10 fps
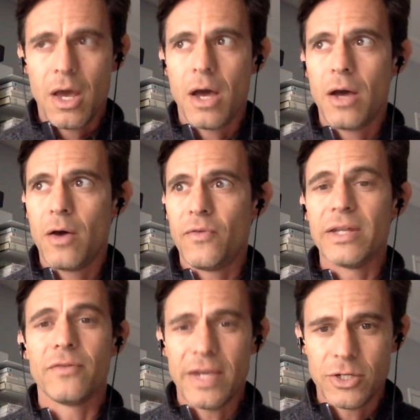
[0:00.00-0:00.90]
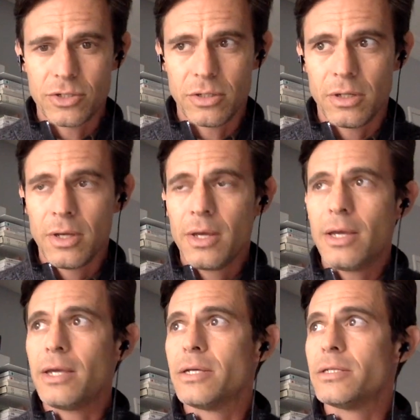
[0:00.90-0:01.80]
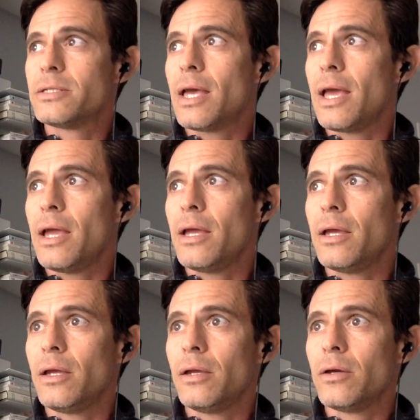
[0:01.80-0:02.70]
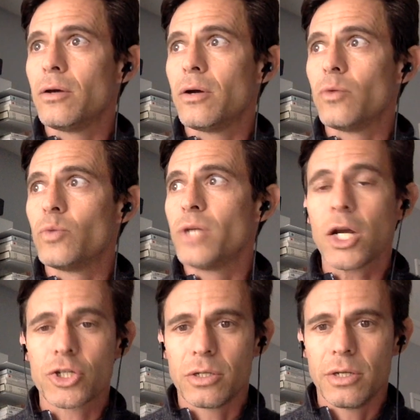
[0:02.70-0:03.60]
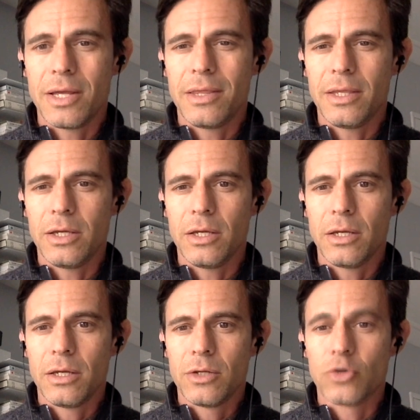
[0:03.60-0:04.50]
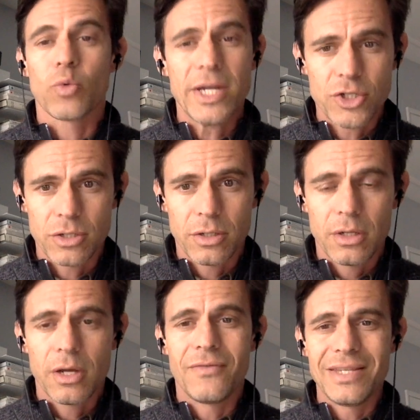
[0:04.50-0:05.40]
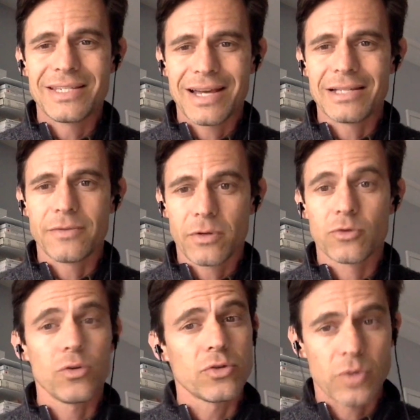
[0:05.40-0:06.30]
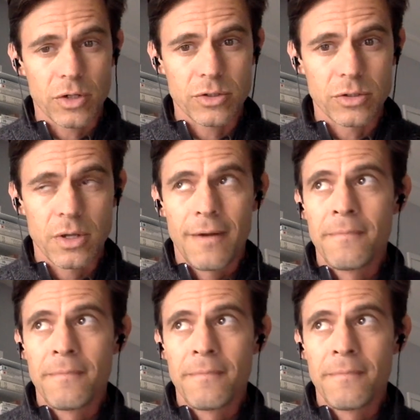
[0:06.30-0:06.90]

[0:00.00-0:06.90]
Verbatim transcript: of innovation is a uh, reduction in the duration of these kinds of control structures.